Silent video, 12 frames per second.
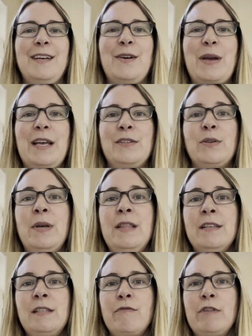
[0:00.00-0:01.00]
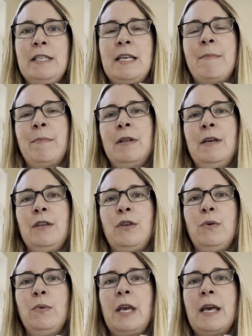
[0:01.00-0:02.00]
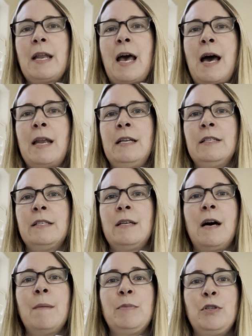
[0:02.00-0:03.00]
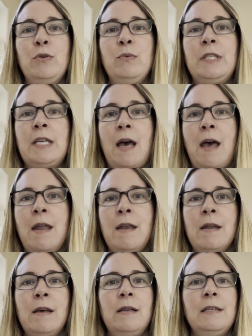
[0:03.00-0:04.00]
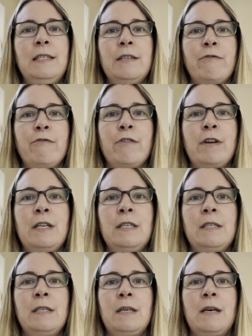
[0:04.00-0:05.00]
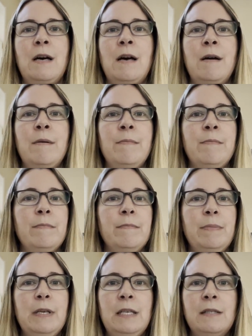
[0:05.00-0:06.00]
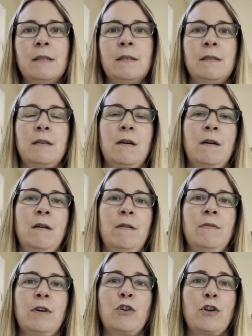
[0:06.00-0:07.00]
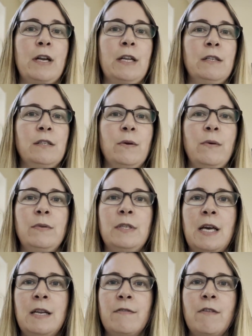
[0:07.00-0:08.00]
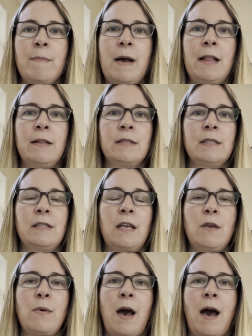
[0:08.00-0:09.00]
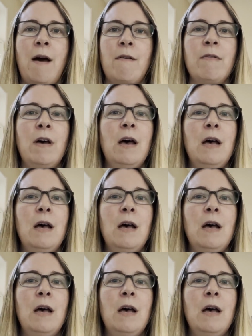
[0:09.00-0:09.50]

Okay, so in this free template, you can add in up to 10 different pieces of credit. So 10 different balances that you have.